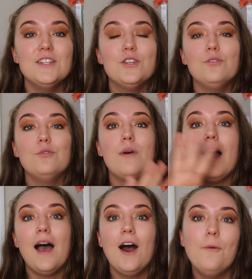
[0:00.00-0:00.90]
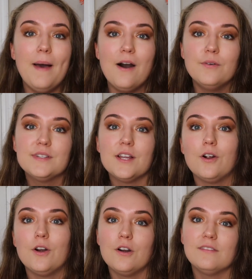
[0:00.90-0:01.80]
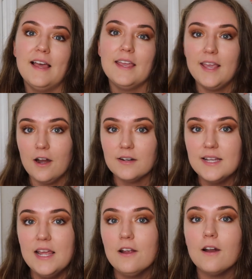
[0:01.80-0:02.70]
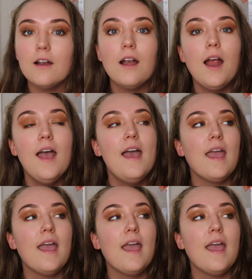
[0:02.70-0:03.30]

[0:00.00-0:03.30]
to help out her like caretaker,